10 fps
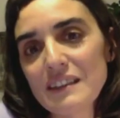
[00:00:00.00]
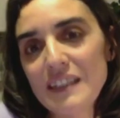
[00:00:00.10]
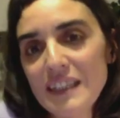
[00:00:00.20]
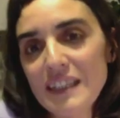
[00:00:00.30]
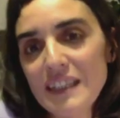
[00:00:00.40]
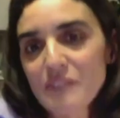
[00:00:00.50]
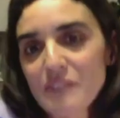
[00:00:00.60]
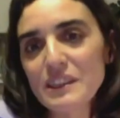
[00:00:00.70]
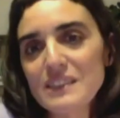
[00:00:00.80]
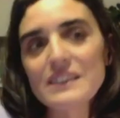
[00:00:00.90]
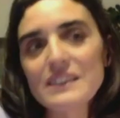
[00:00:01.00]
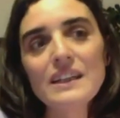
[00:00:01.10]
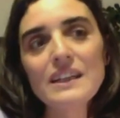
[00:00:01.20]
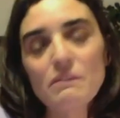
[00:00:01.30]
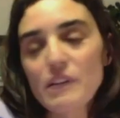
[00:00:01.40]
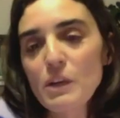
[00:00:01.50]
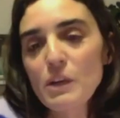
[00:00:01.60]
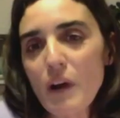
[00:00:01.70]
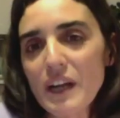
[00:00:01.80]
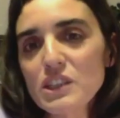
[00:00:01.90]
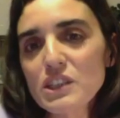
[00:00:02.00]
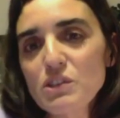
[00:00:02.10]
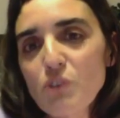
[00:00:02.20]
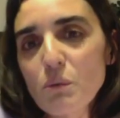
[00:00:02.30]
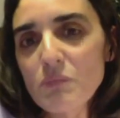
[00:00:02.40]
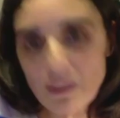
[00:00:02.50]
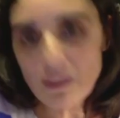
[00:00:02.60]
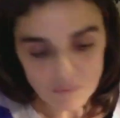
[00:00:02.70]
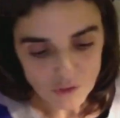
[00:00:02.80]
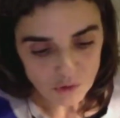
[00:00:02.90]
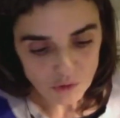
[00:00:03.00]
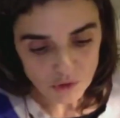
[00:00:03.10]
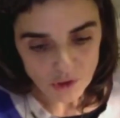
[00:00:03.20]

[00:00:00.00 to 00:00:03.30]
hear it, requires from them